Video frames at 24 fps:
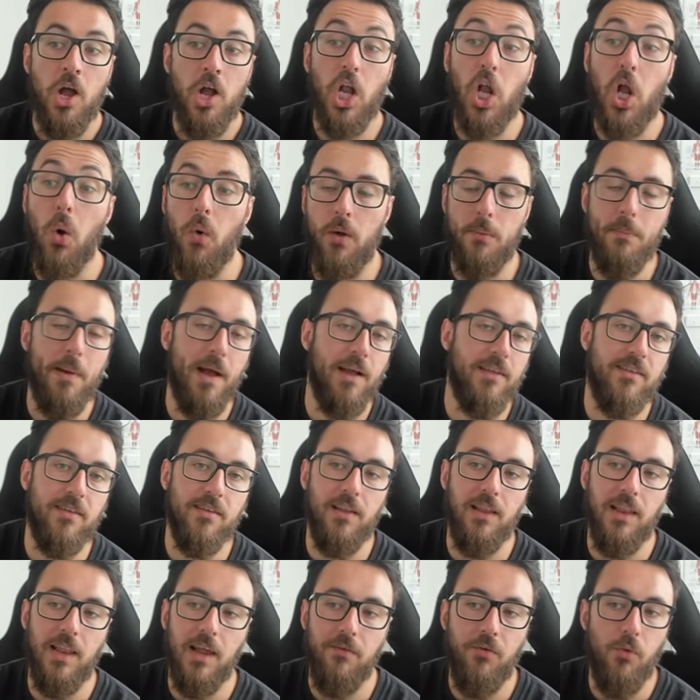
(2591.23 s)
Going back to
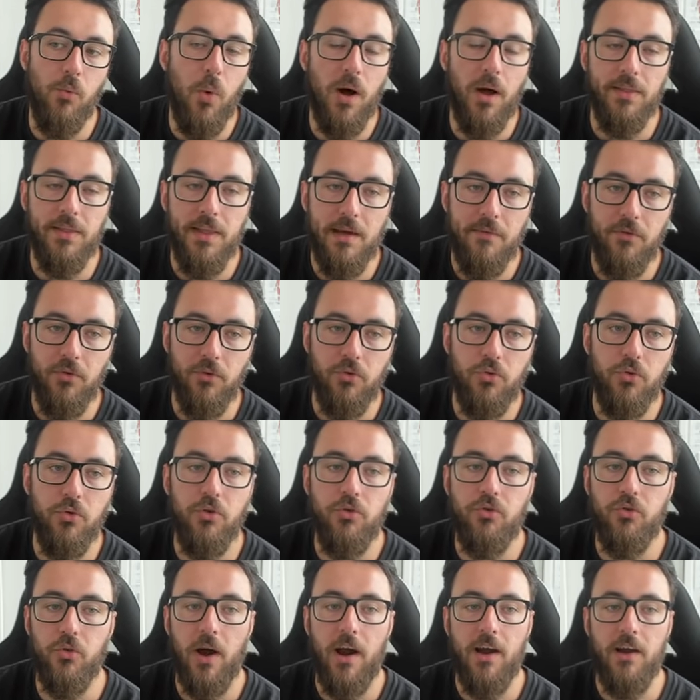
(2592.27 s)
the level one, level two
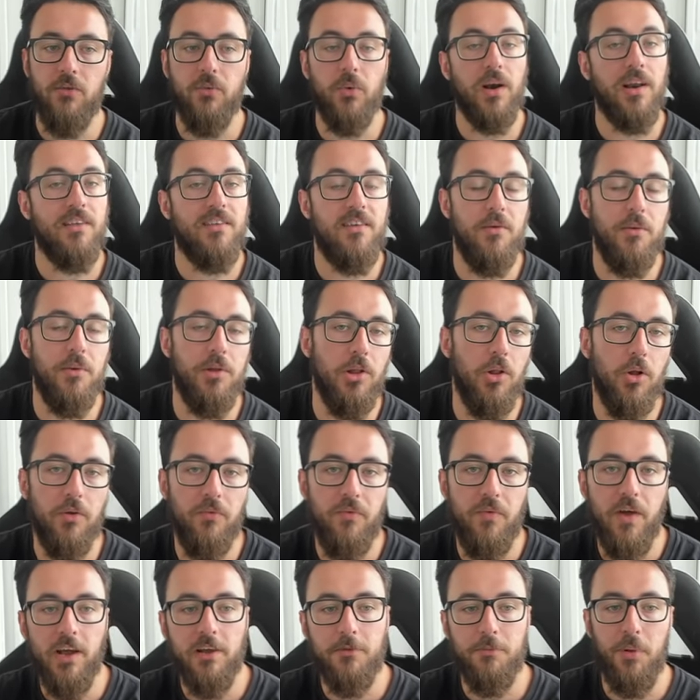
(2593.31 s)
trades, what I see with a lot of
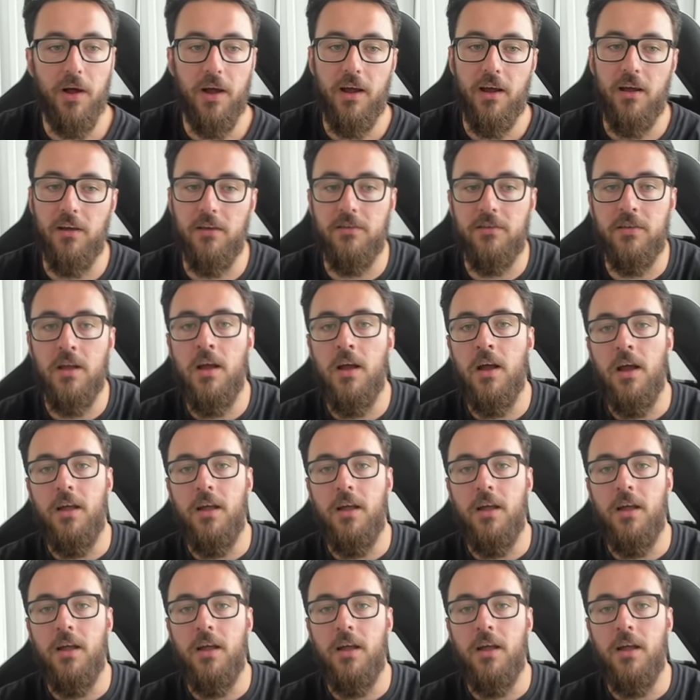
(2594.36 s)
Vex players,